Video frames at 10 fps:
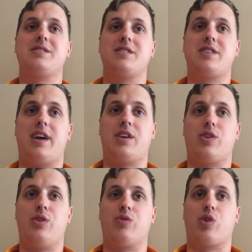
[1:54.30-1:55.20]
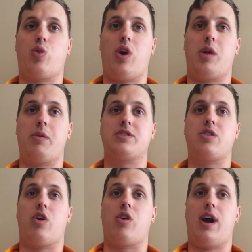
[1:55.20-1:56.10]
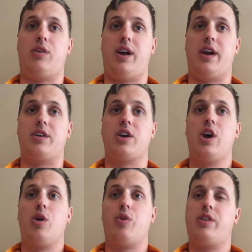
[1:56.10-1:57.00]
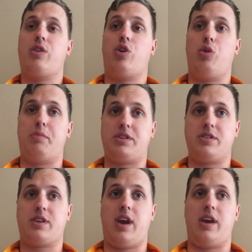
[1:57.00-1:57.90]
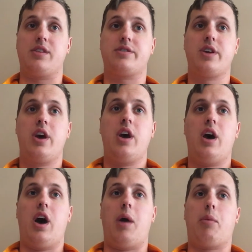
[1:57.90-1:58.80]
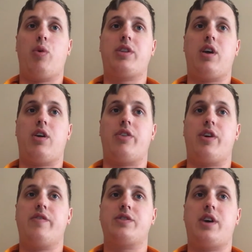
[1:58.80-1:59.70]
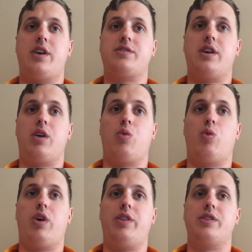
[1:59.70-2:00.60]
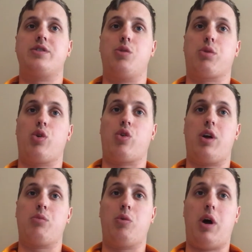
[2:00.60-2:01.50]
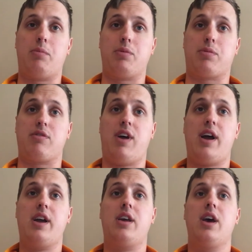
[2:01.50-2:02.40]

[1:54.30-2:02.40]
technical requirements are outlined within the whole business case, but what they are, they're emphasizing what this new program will help provide